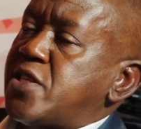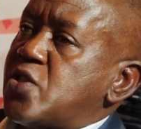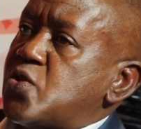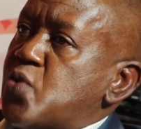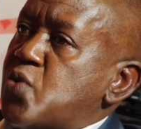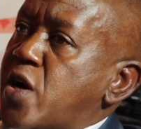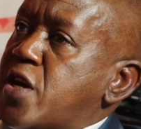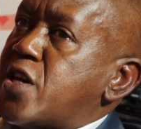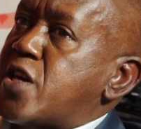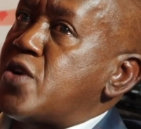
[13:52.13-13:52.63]
is
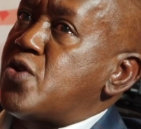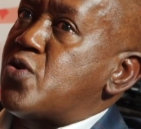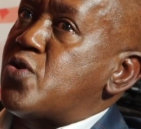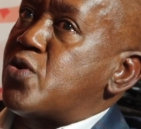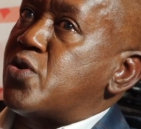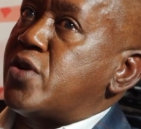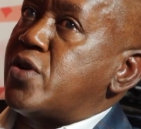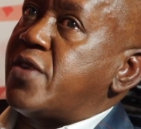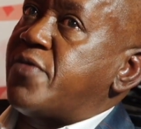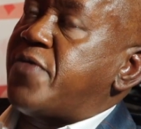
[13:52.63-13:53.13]
working
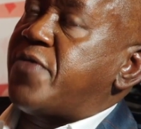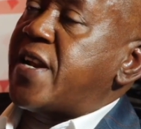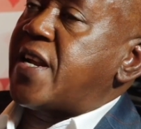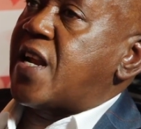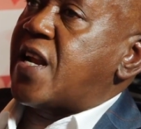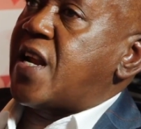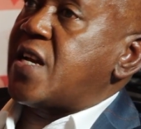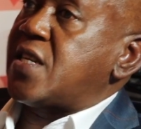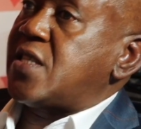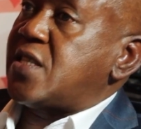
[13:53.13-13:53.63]
on
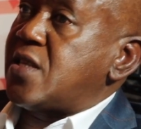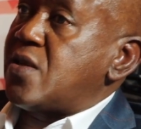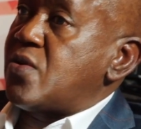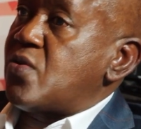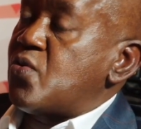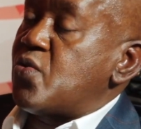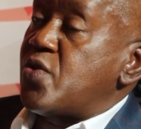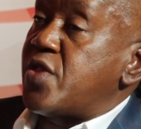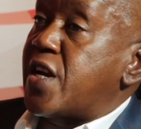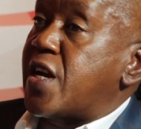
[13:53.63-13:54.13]

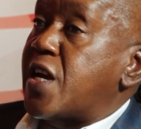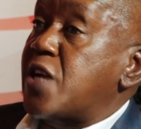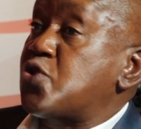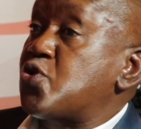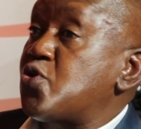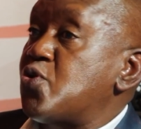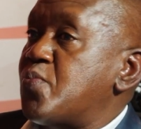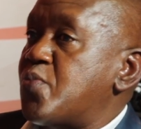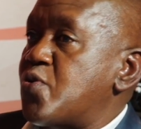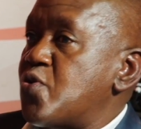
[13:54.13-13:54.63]
finalizing with a
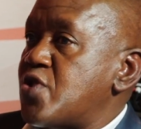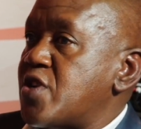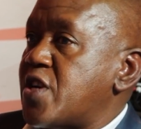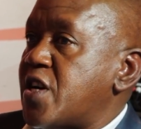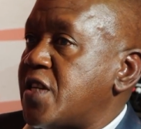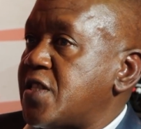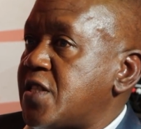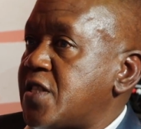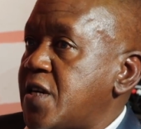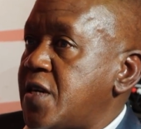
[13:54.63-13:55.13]
national
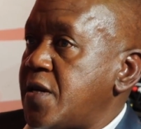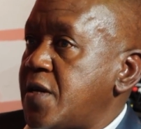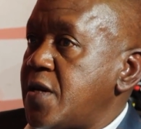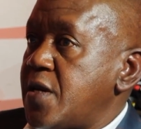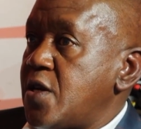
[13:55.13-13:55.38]
broadcaster